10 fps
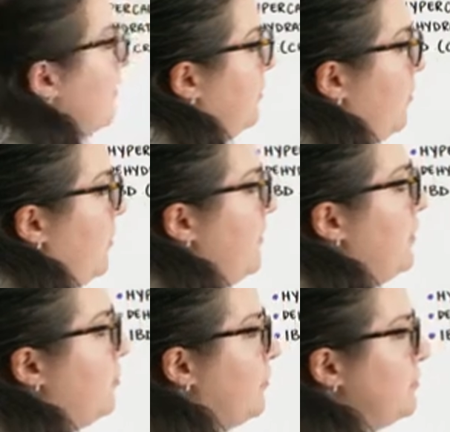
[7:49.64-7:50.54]
you know, and
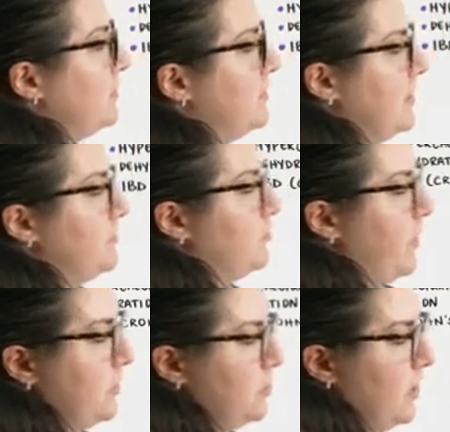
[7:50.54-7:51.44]
then you're going to assess your
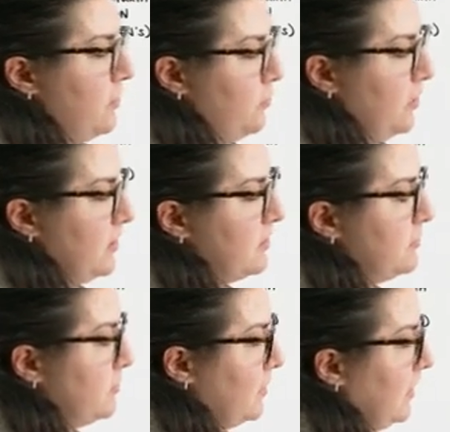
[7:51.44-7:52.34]
patient and you
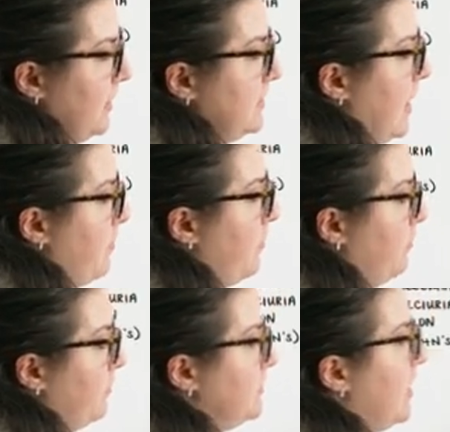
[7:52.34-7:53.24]
could do a light tap on
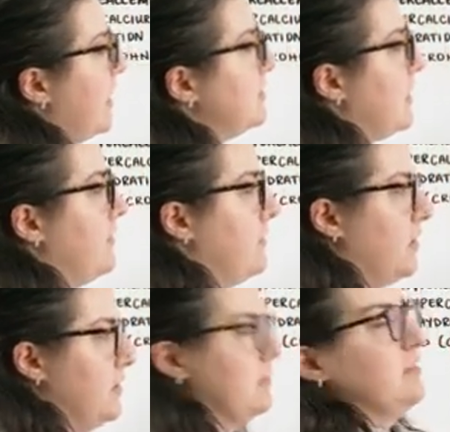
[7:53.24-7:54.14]
both sides and they're
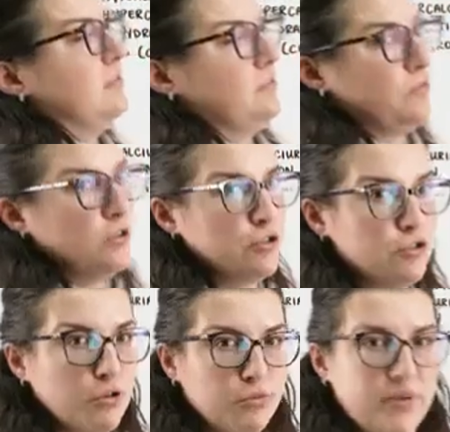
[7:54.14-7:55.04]
going to really
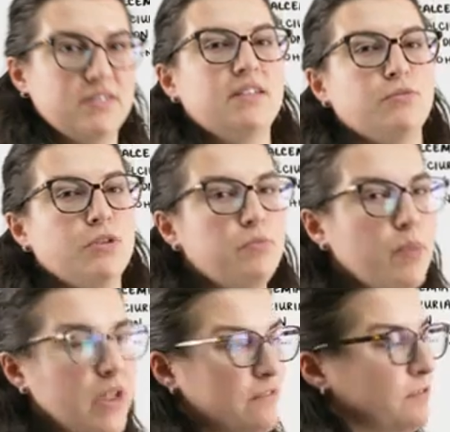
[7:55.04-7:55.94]
jolt because that's really
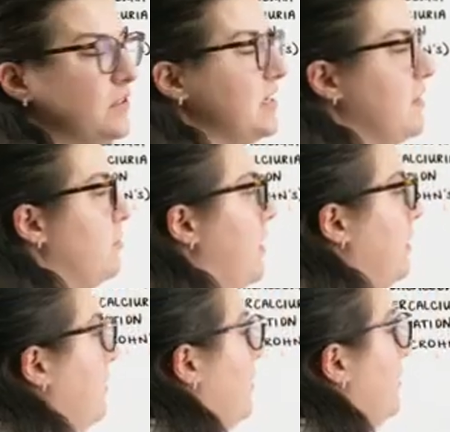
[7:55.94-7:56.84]
painful and tender
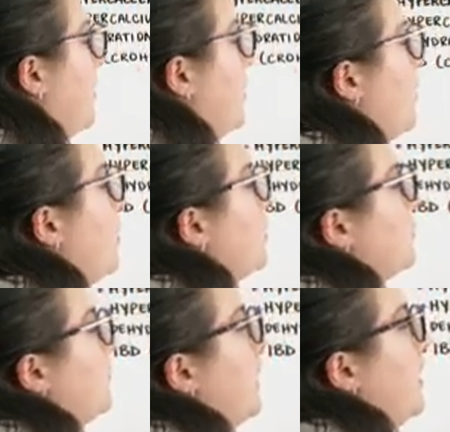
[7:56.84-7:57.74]
back there.
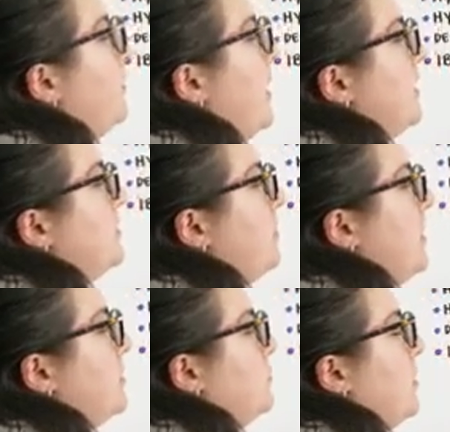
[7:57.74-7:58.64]
So flank pain is the
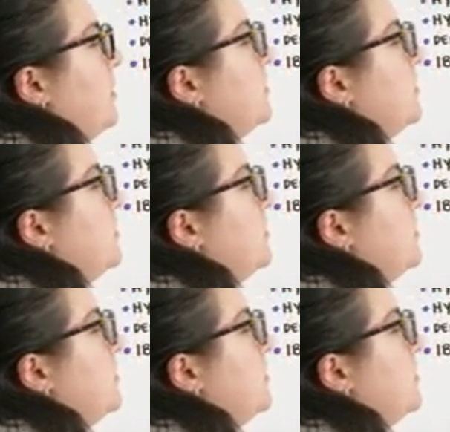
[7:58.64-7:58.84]
biggest one.